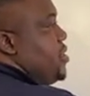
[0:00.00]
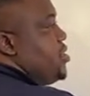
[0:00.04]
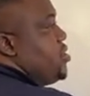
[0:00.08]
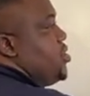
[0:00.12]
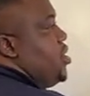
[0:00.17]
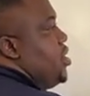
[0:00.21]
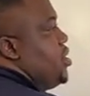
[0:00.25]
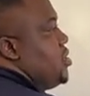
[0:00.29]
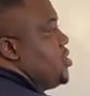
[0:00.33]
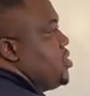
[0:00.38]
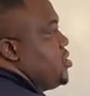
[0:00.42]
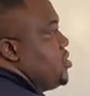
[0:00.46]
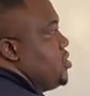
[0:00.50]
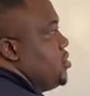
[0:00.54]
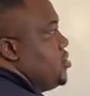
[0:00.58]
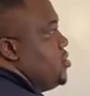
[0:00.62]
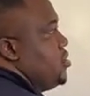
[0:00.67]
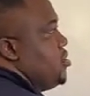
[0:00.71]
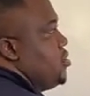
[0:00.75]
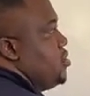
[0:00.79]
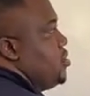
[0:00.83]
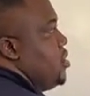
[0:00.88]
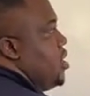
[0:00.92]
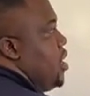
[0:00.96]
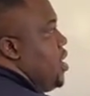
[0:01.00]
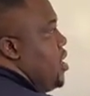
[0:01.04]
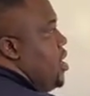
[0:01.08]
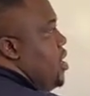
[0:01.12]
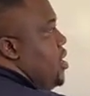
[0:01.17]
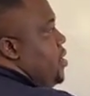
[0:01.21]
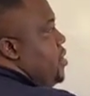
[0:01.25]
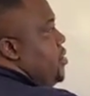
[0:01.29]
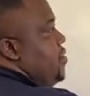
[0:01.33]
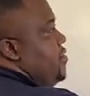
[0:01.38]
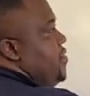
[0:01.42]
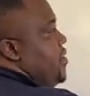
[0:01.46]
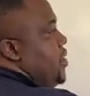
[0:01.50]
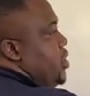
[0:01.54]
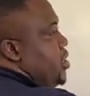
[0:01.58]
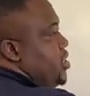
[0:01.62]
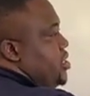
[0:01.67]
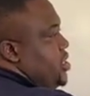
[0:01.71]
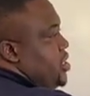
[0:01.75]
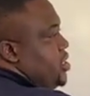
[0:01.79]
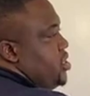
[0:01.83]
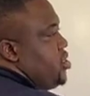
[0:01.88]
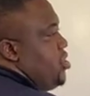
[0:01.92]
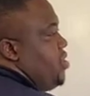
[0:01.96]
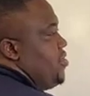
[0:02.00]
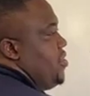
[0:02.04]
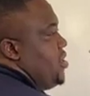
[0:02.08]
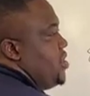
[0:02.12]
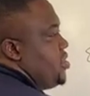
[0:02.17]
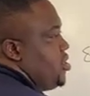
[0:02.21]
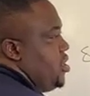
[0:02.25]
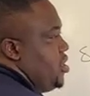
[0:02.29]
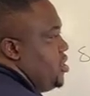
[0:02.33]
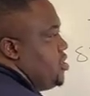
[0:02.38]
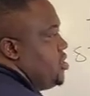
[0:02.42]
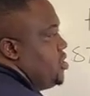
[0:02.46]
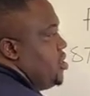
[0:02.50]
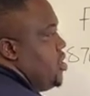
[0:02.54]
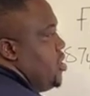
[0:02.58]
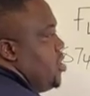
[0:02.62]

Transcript: source, velocity of a source,